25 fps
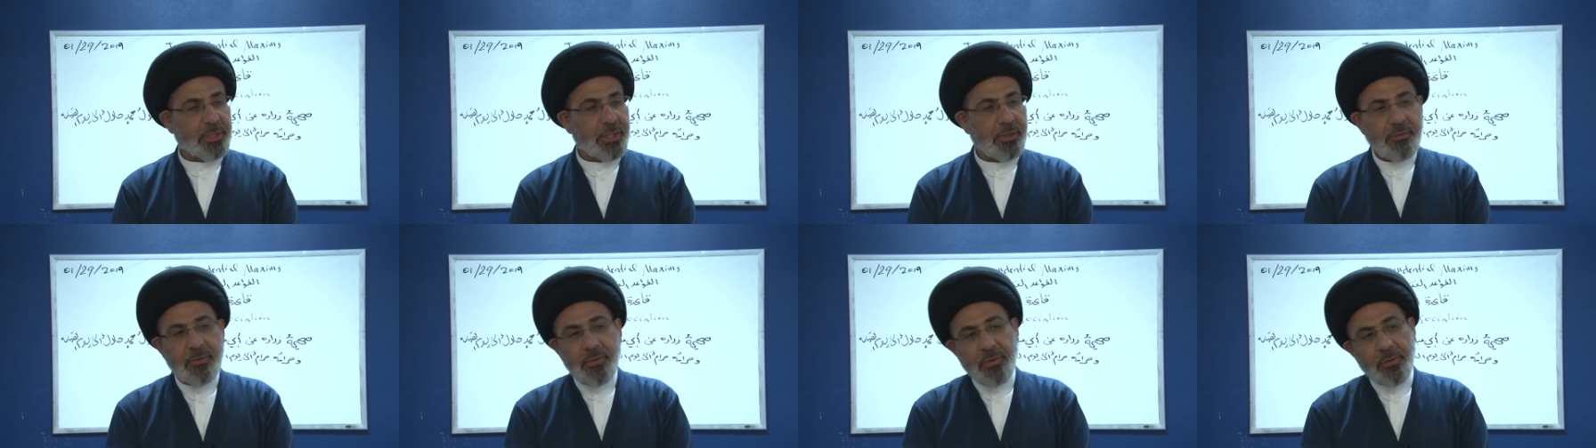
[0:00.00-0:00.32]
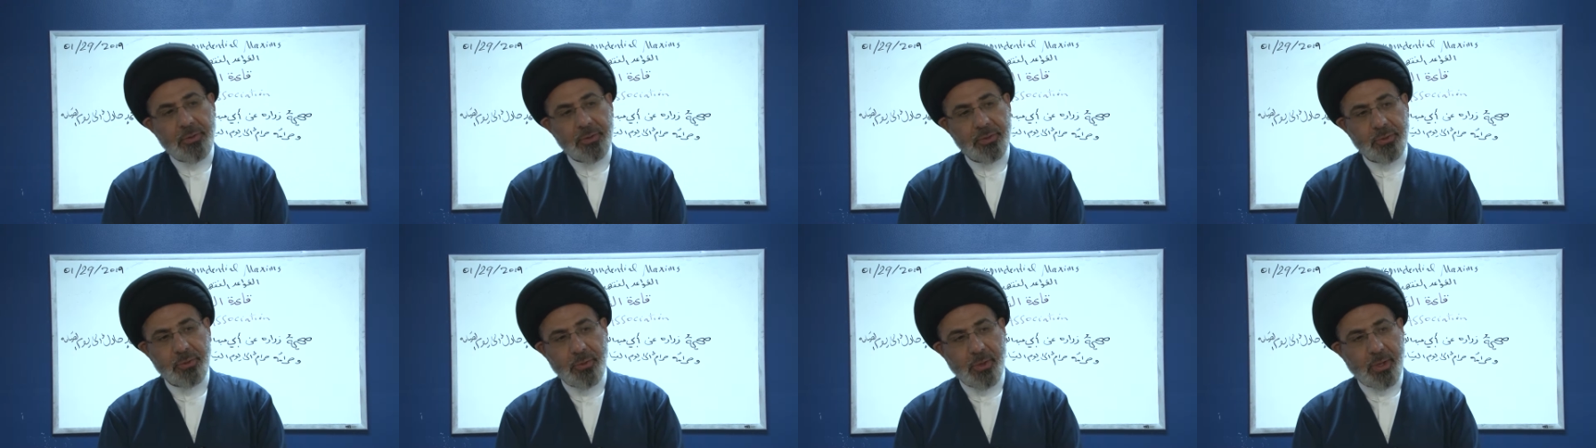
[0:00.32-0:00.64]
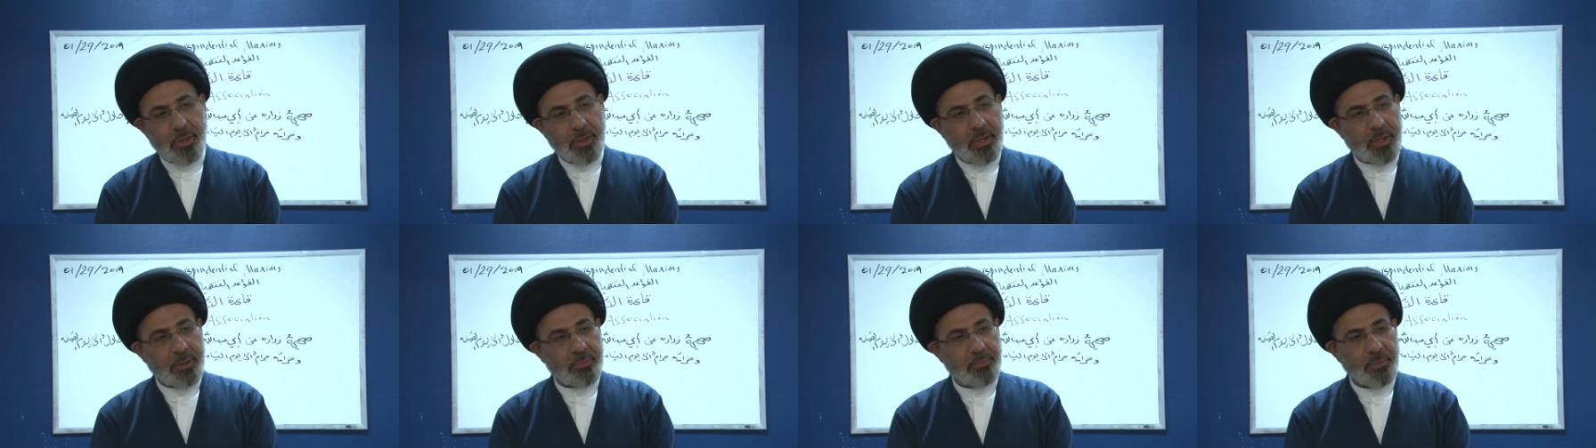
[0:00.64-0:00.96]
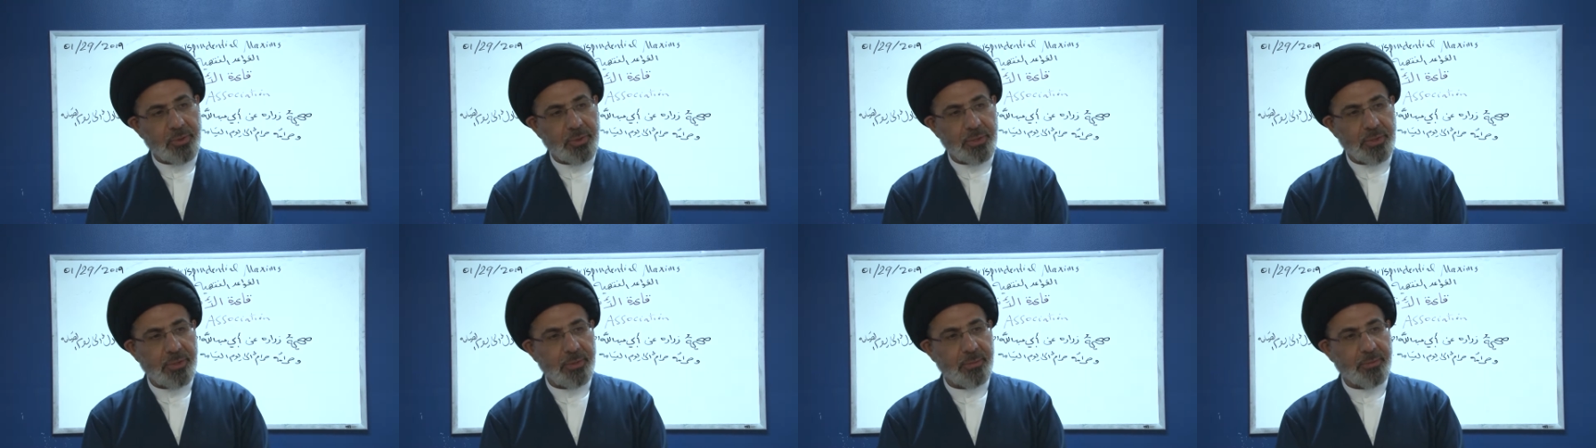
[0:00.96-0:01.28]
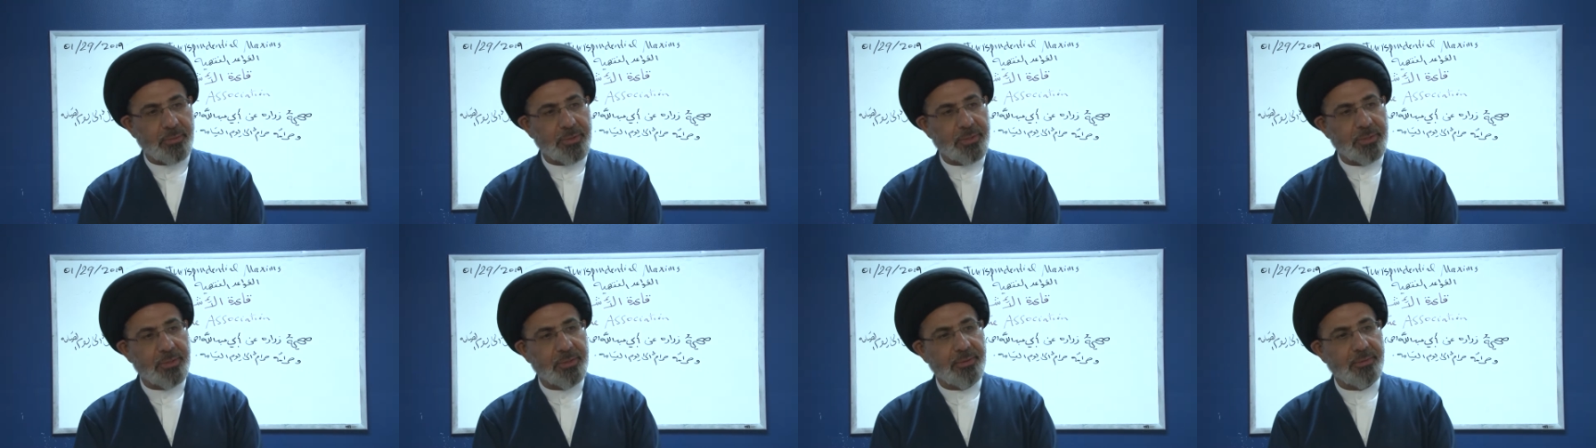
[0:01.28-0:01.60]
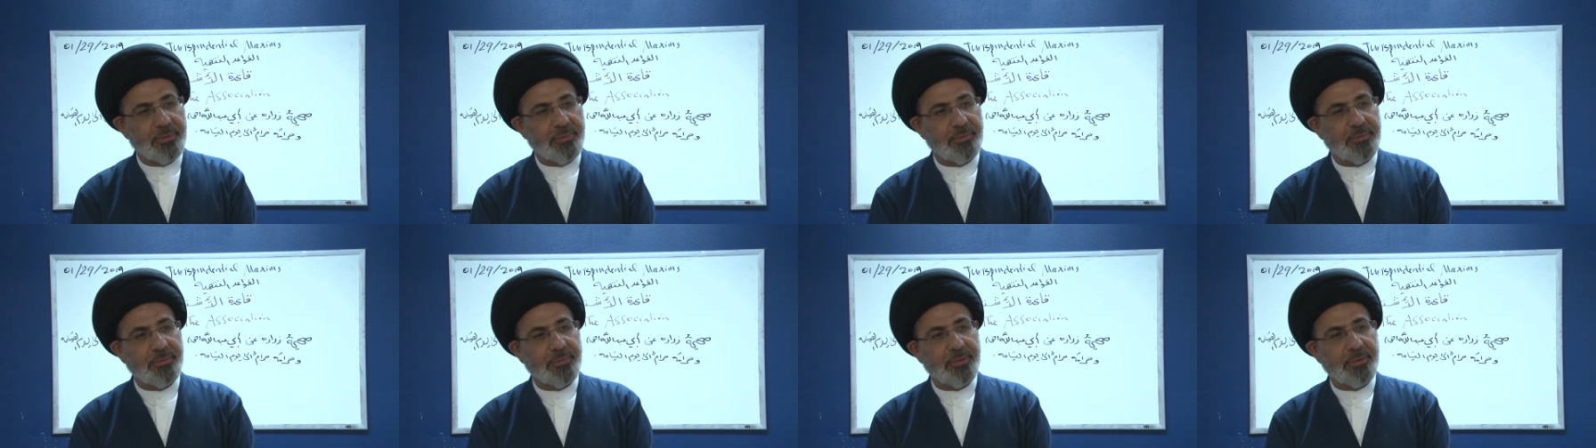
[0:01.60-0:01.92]
even those who are not Muslims.
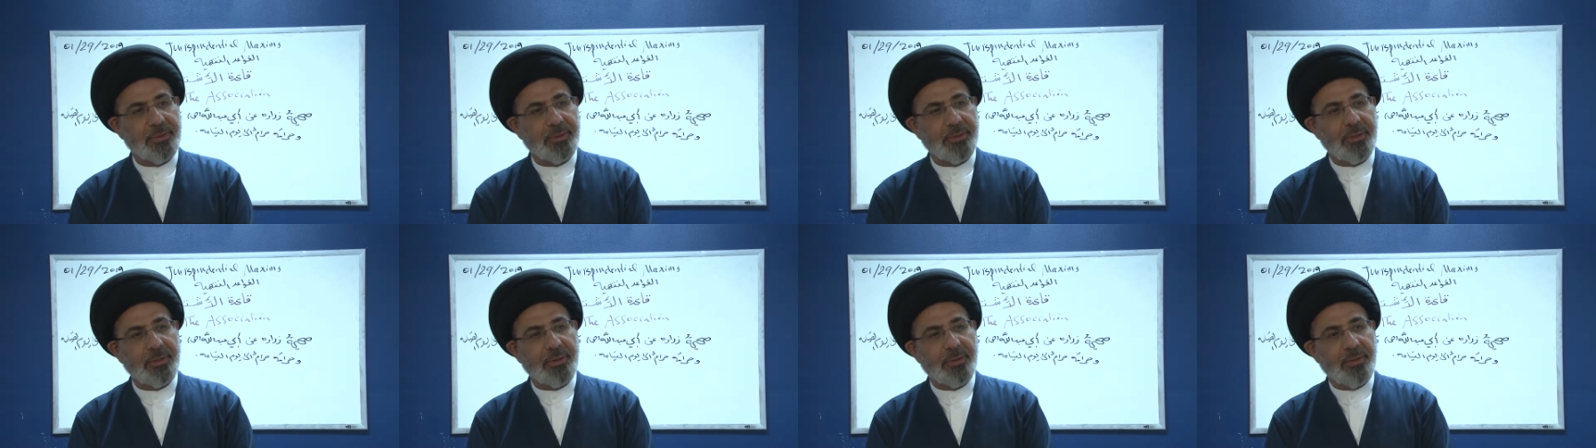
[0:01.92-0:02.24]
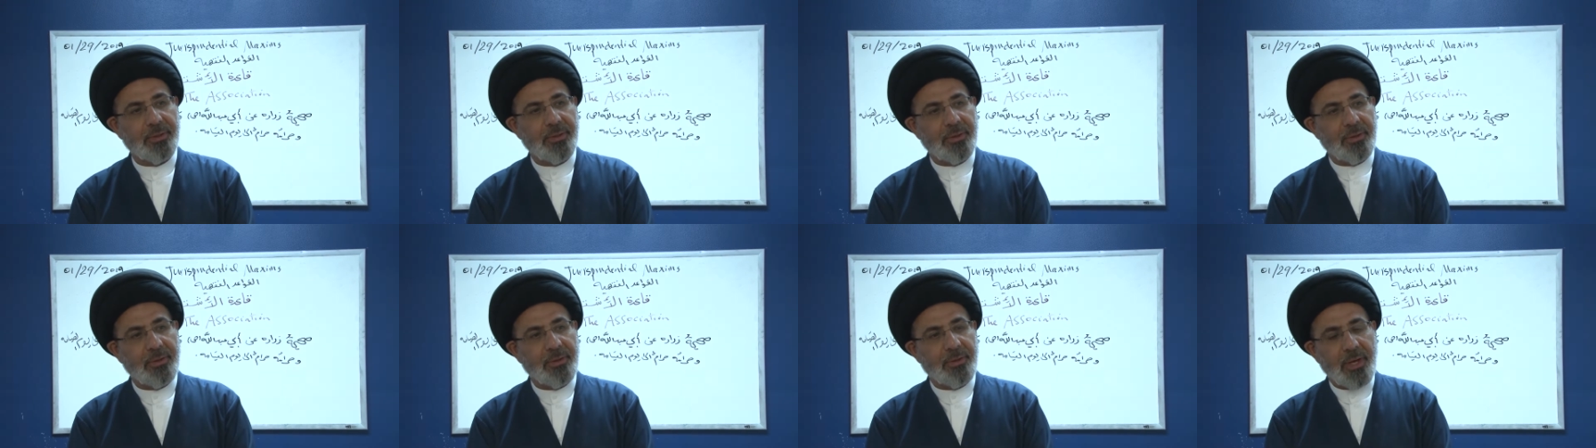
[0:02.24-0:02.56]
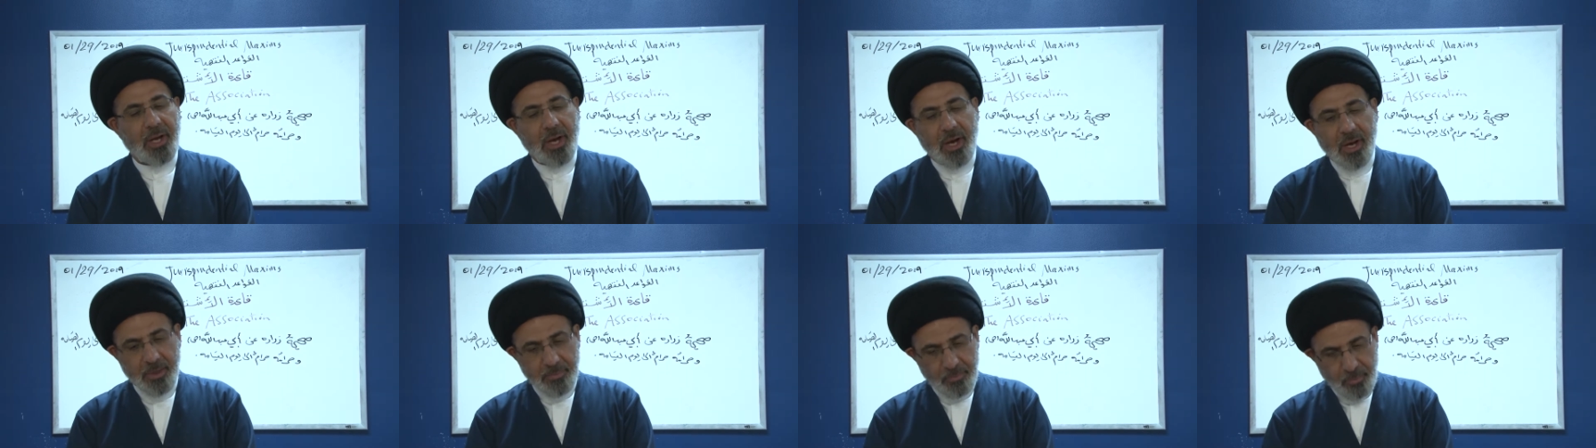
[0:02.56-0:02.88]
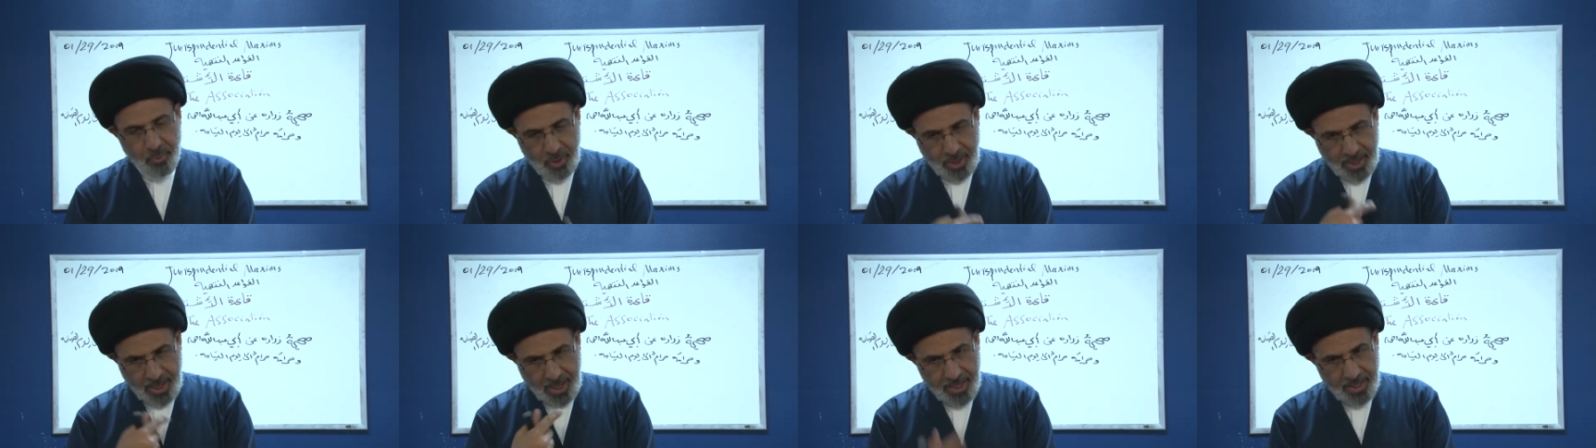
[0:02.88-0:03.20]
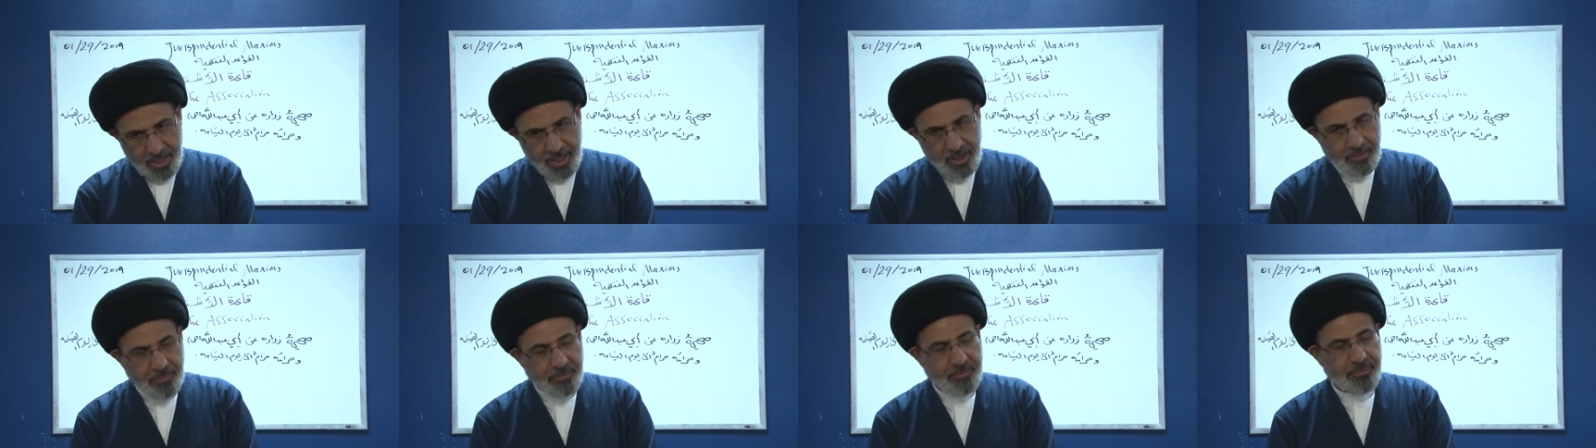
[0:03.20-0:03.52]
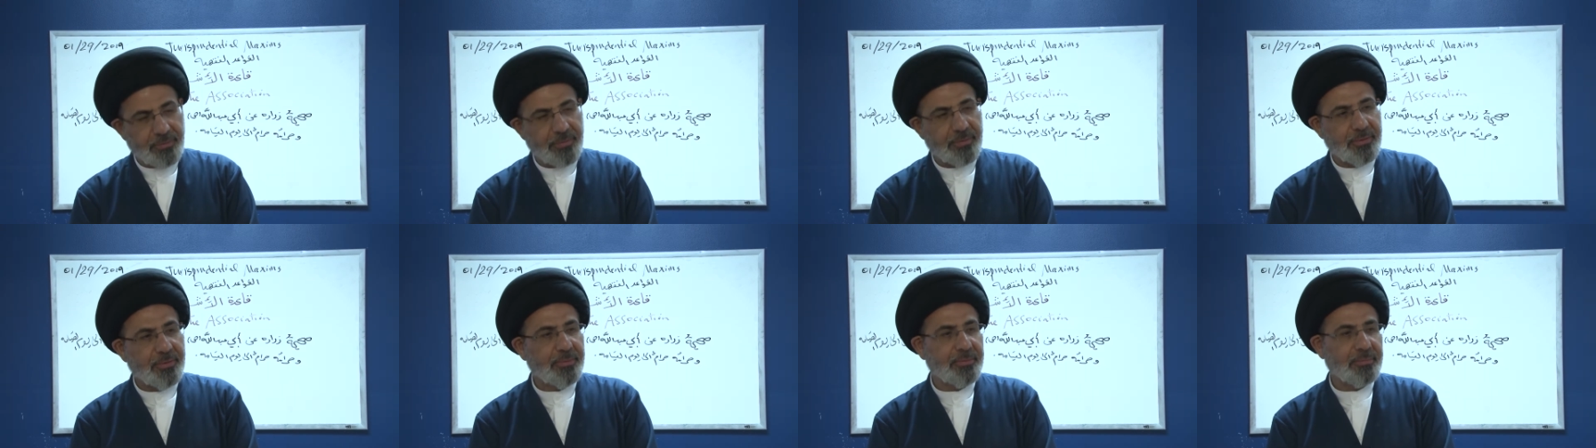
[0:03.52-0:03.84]
They are
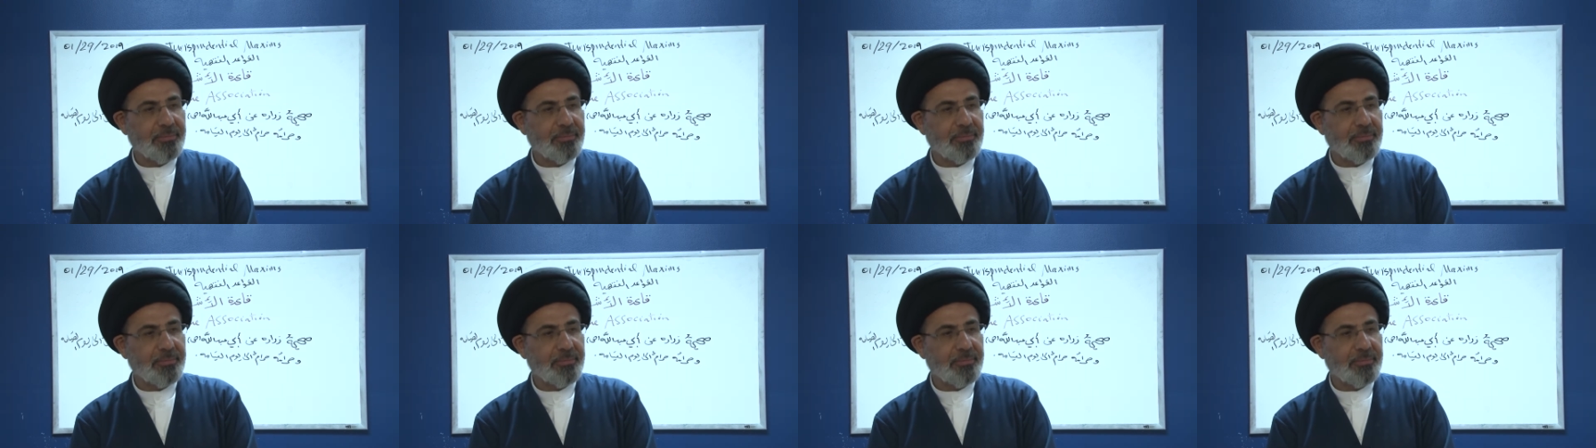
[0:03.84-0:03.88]
mukallaf.